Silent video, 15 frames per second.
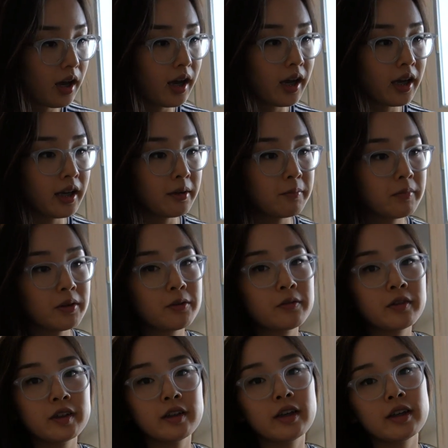I'm
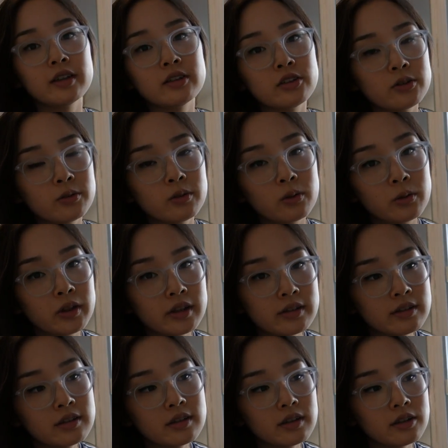really into
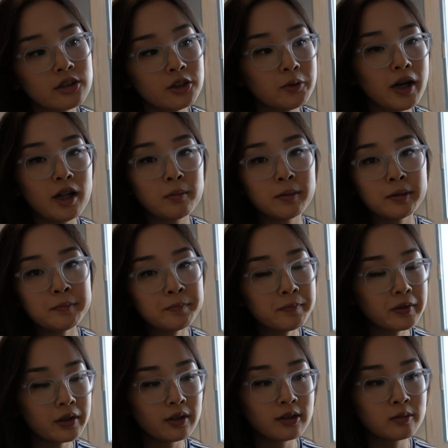Lord's new album
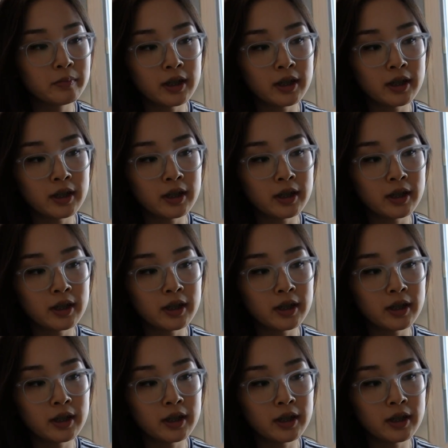called